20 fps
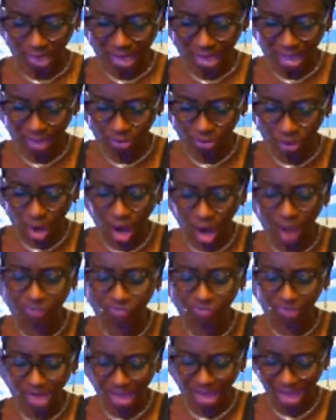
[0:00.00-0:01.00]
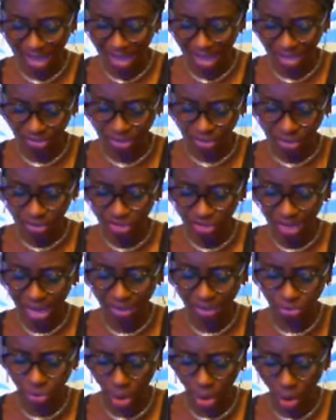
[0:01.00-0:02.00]
And all flesh
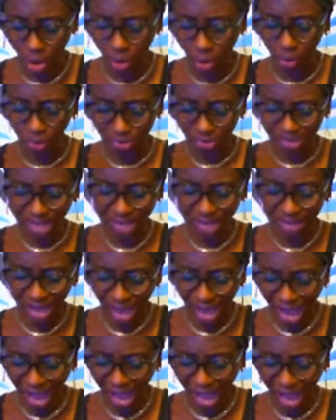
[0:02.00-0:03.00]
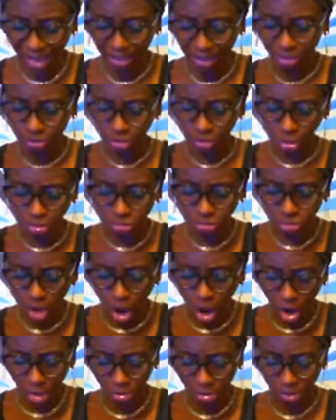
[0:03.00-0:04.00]
shall know that I, the
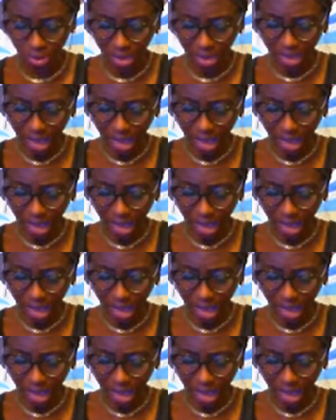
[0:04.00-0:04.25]
Lord,